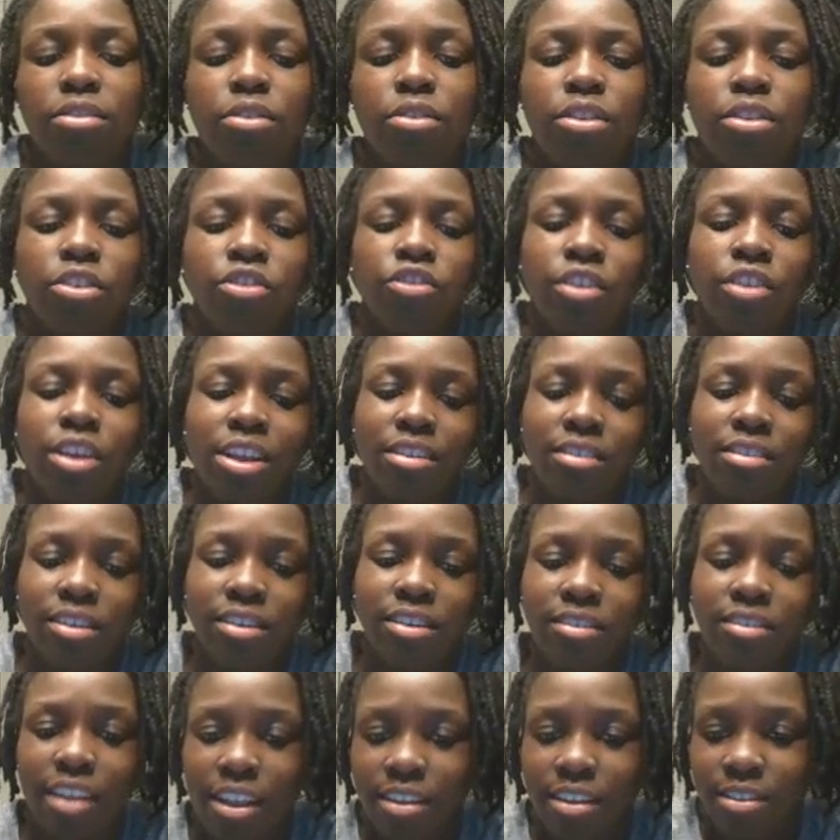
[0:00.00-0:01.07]
So did you get
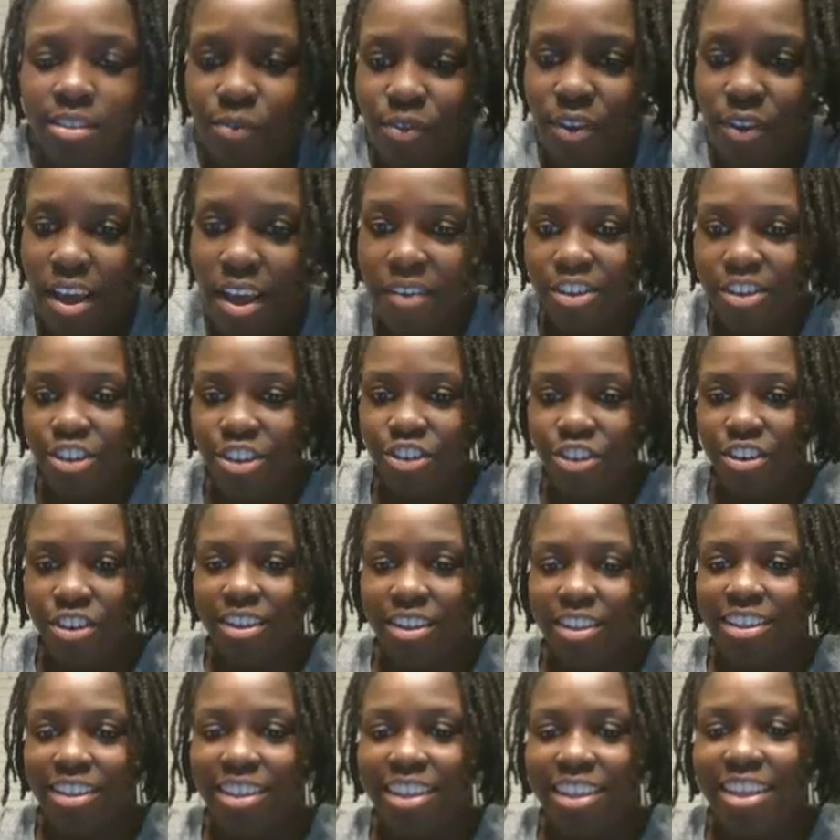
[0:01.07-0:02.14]
6,500?